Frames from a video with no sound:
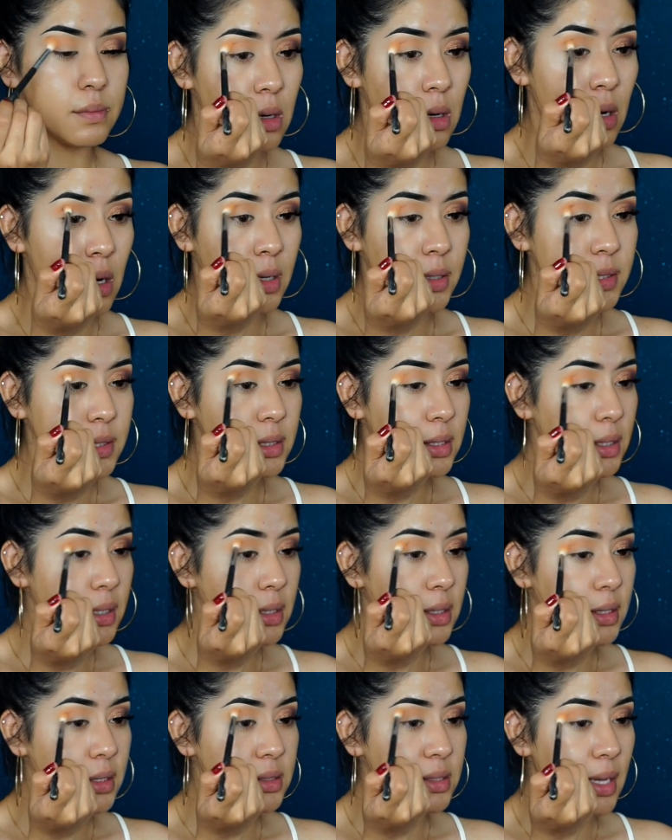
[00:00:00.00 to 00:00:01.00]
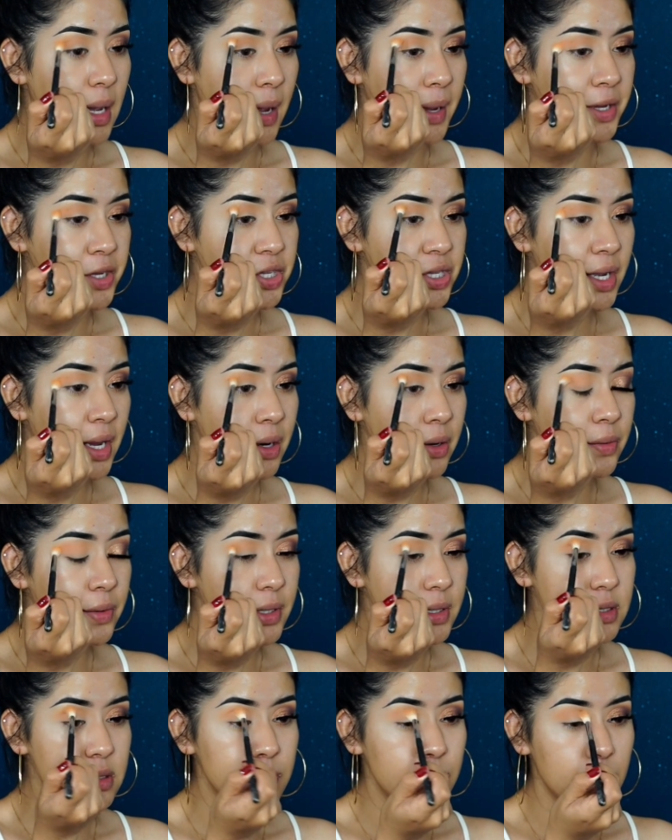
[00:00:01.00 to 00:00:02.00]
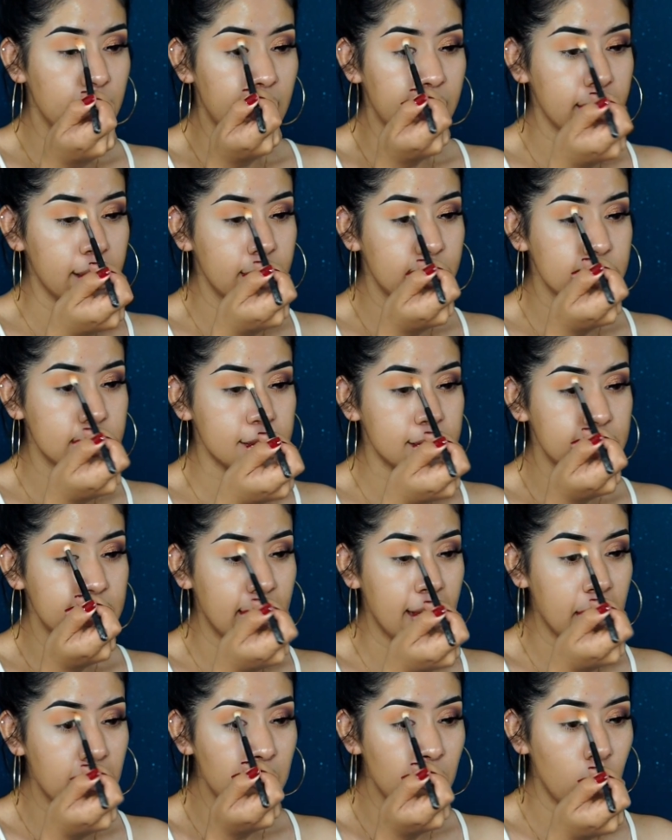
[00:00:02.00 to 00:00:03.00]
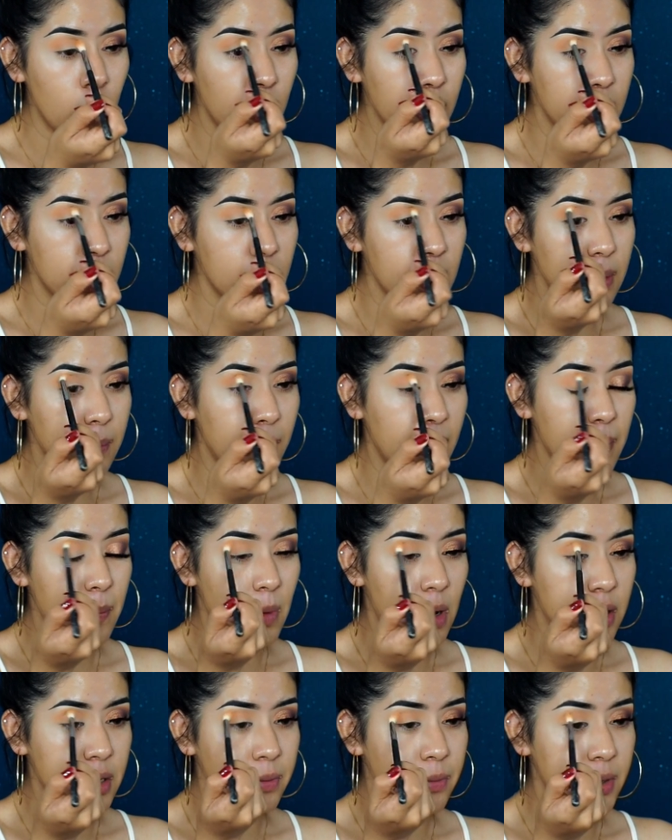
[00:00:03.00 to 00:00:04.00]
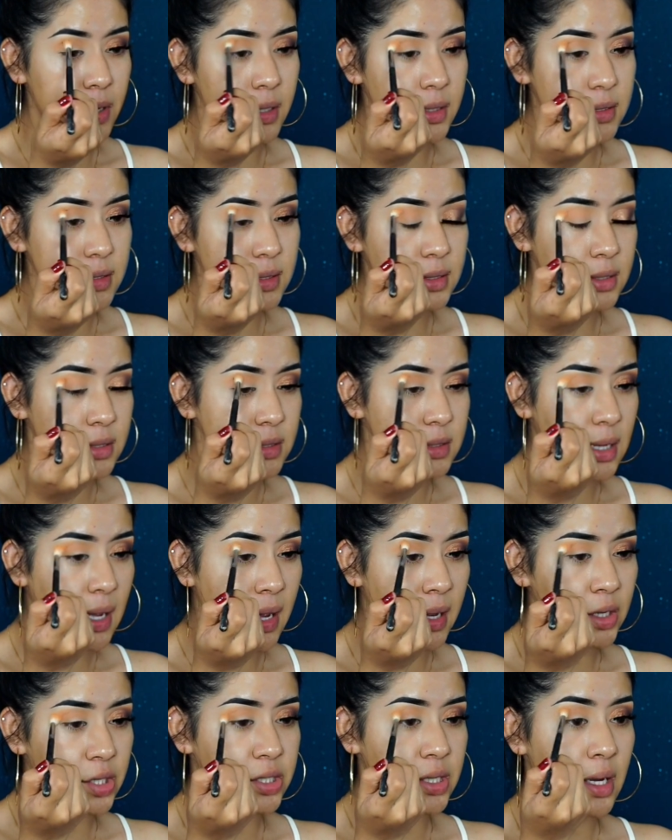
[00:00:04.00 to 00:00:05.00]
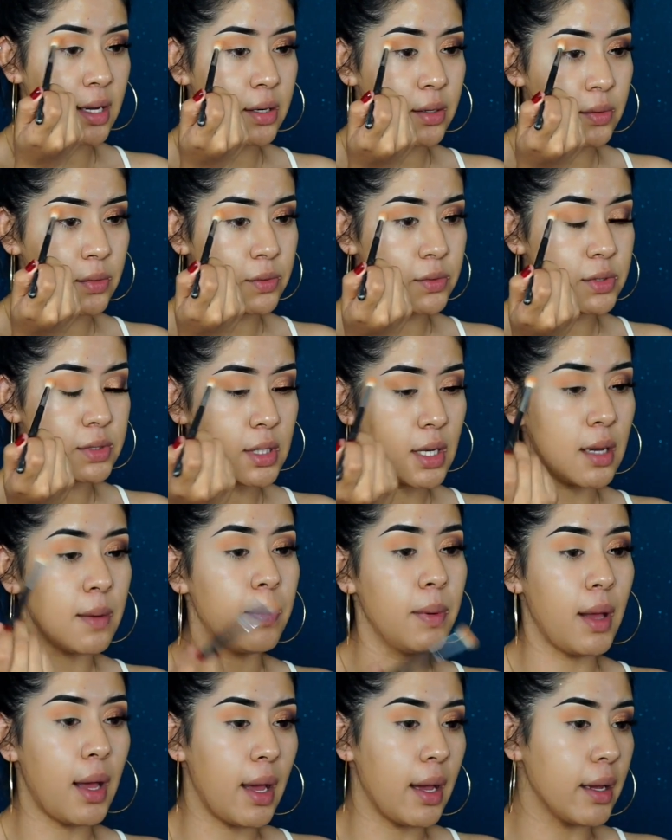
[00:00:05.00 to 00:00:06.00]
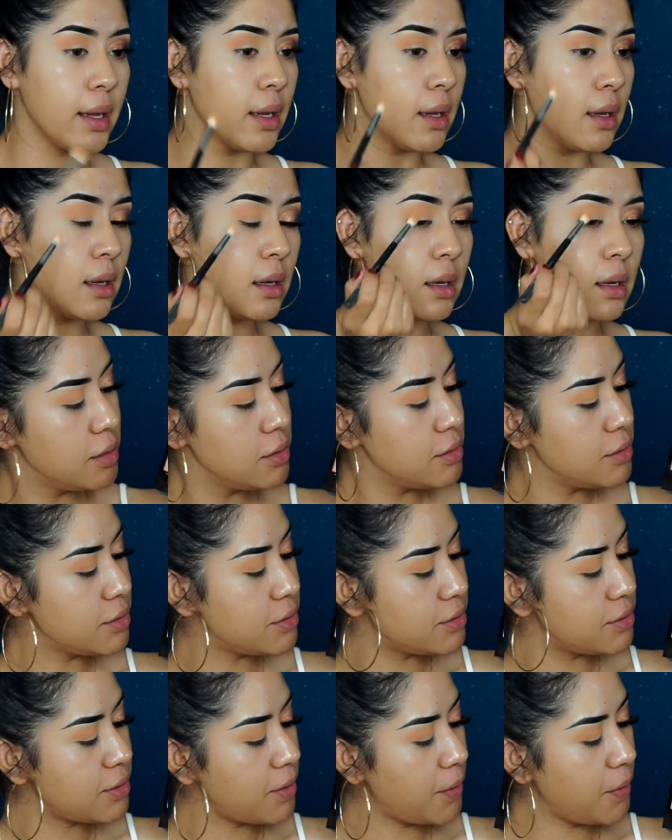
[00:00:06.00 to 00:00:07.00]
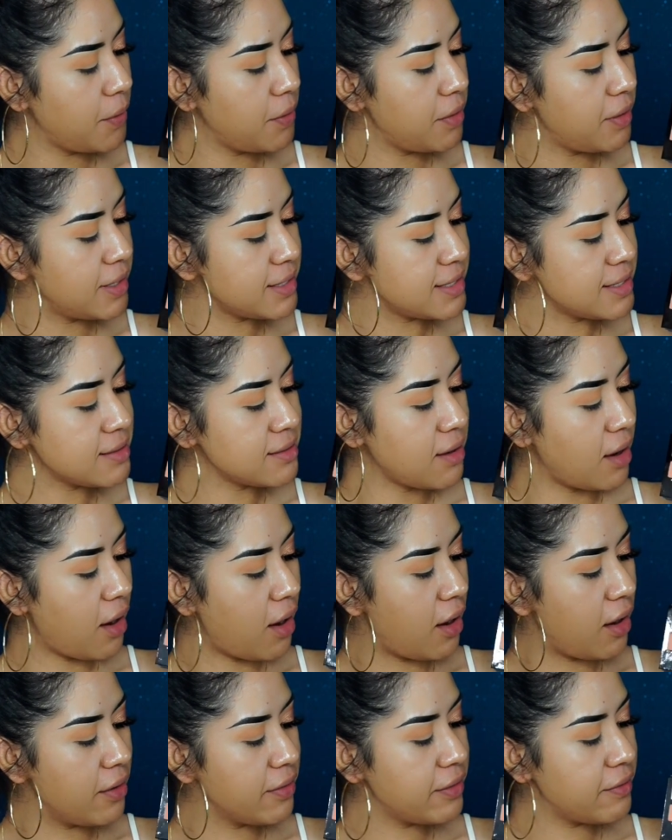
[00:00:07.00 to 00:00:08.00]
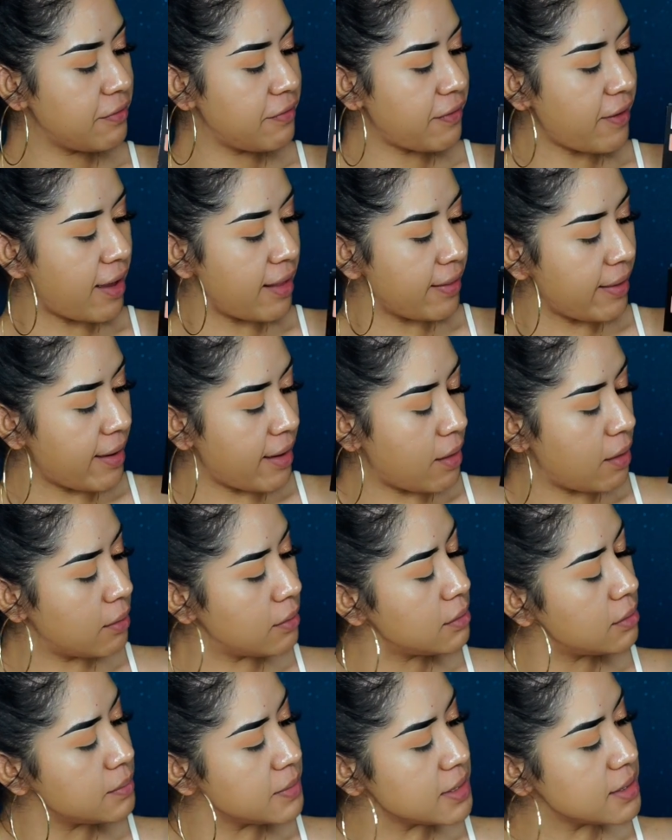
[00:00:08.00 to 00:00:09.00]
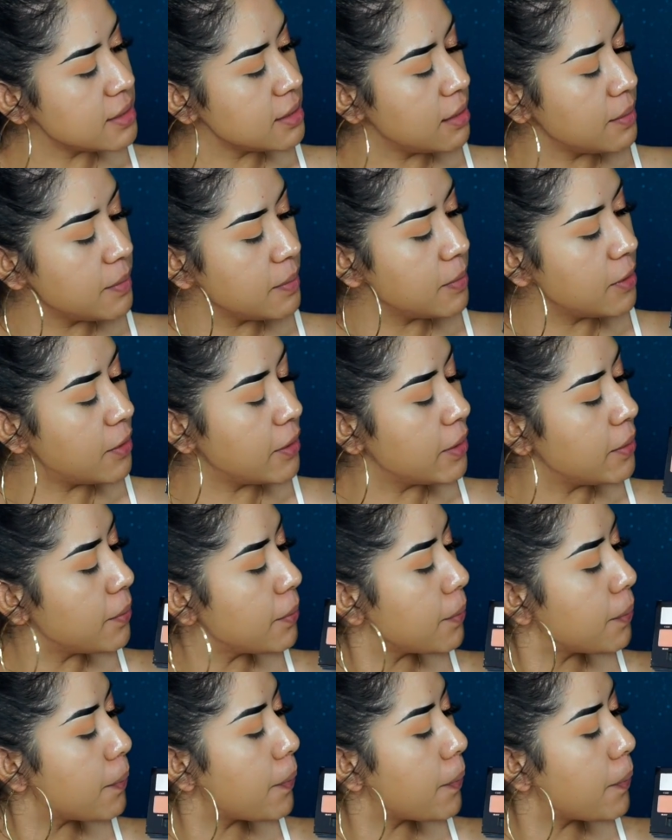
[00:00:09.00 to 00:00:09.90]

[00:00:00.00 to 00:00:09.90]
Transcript: Honestly, this eyeshadow is applying the same way my Modern Renaissance eyeshadows apply. So this is all the fallout. Let me see, let me blow it.